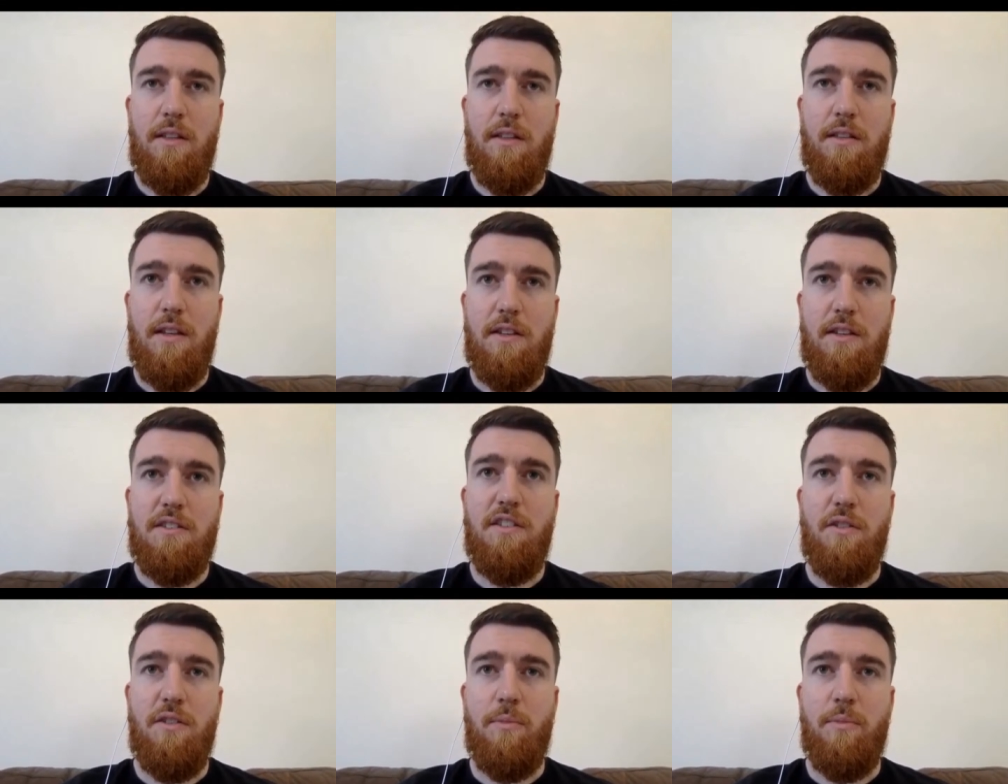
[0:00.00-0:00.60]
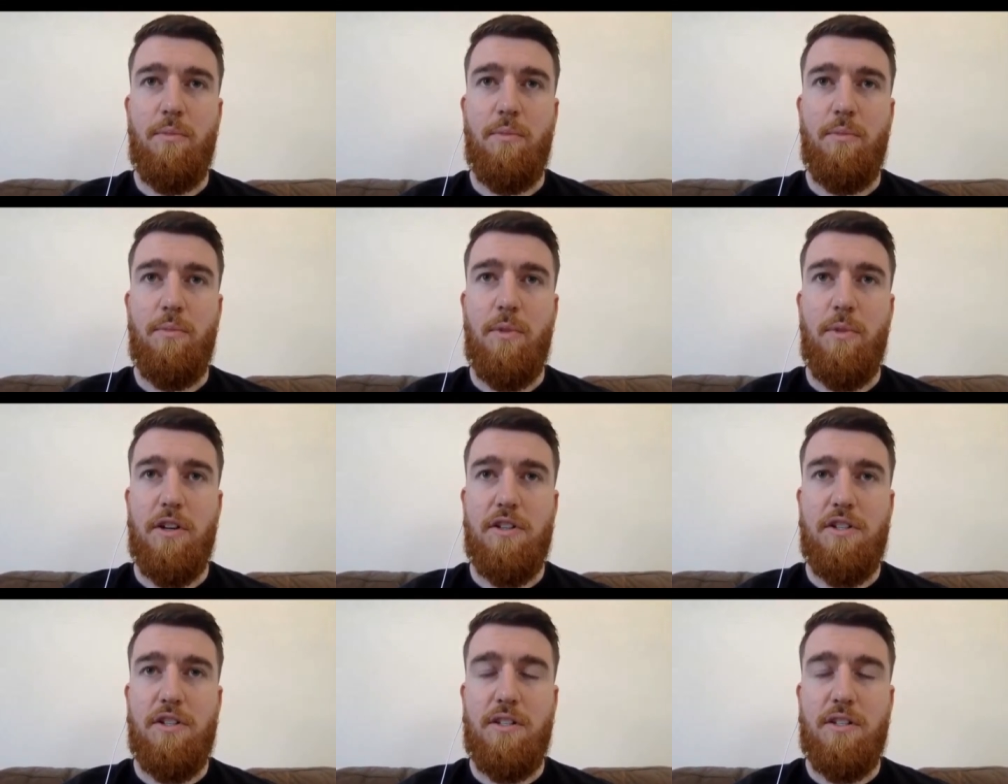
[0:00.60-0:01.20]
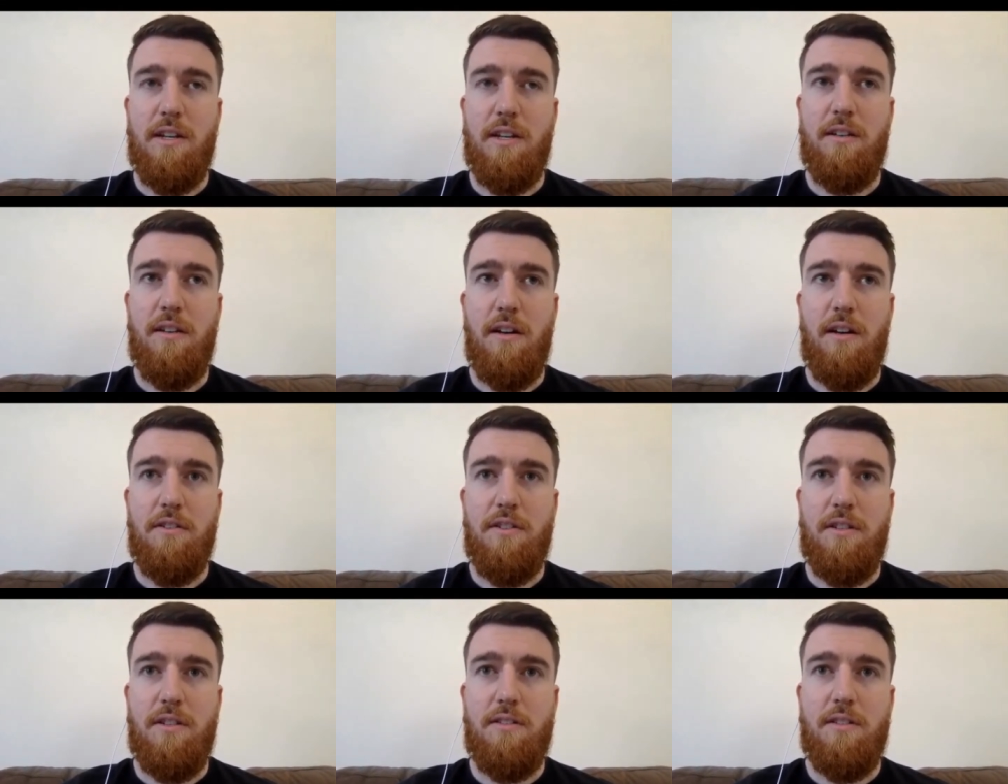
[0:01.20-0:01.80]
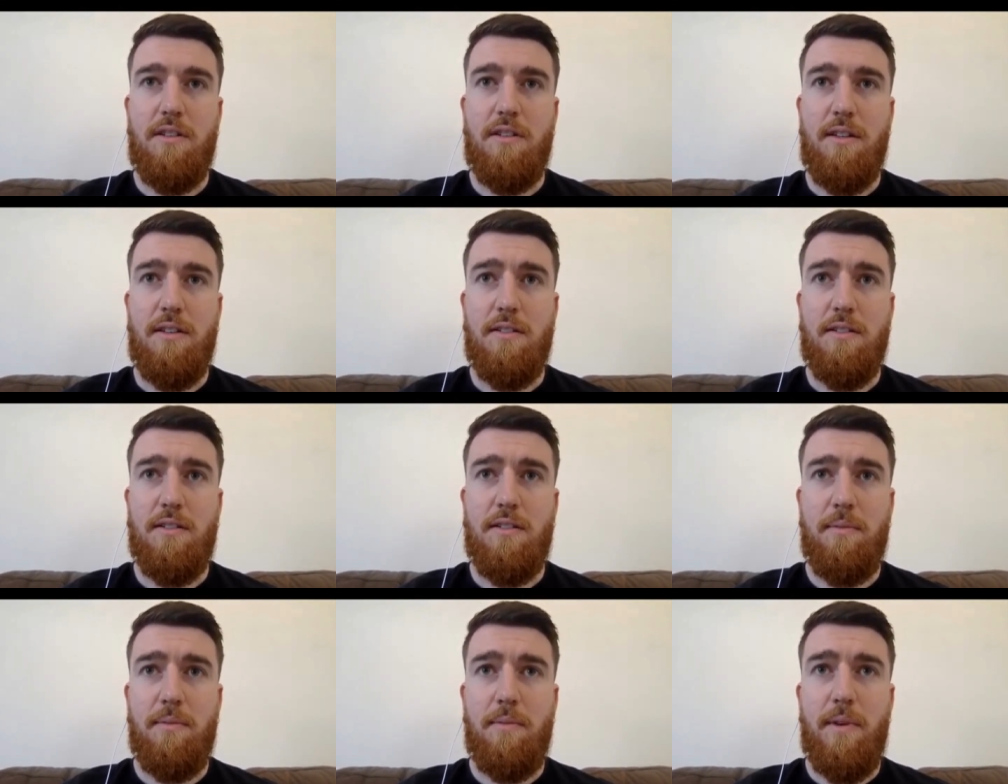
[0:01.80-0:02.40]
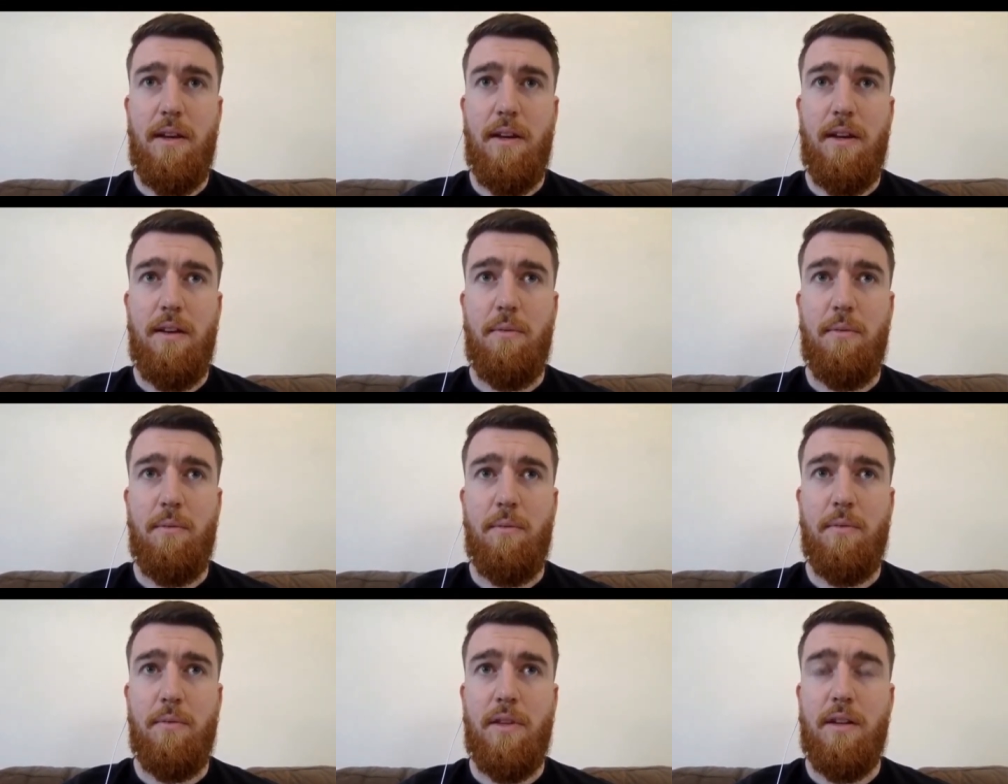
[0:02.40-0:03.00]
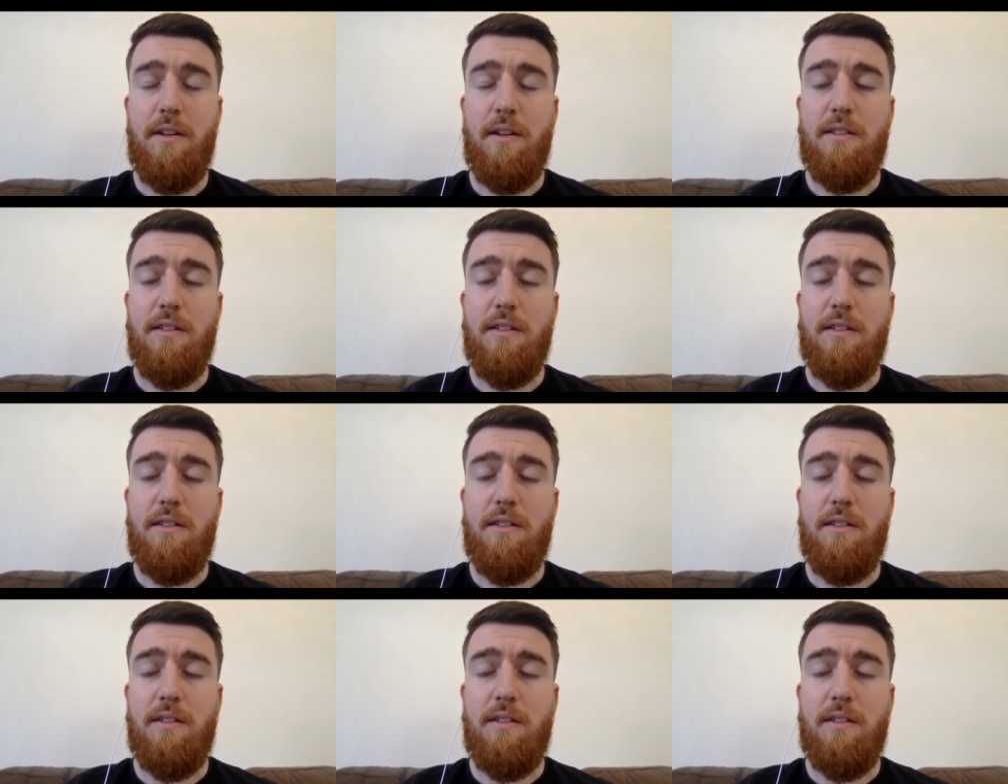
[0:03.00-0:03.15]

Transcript: these new emerging technologies, is um,